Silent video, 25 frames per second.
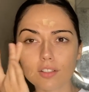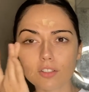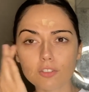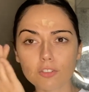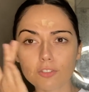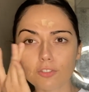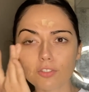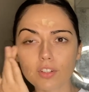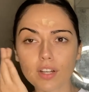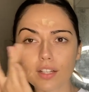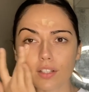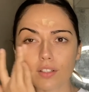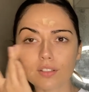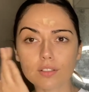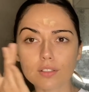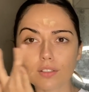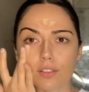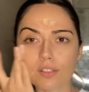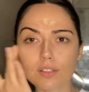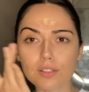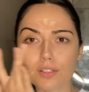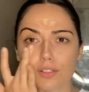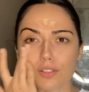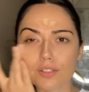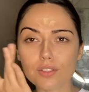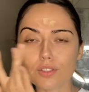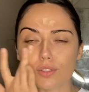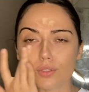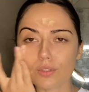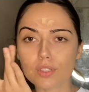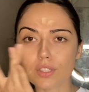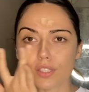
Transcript: freckles or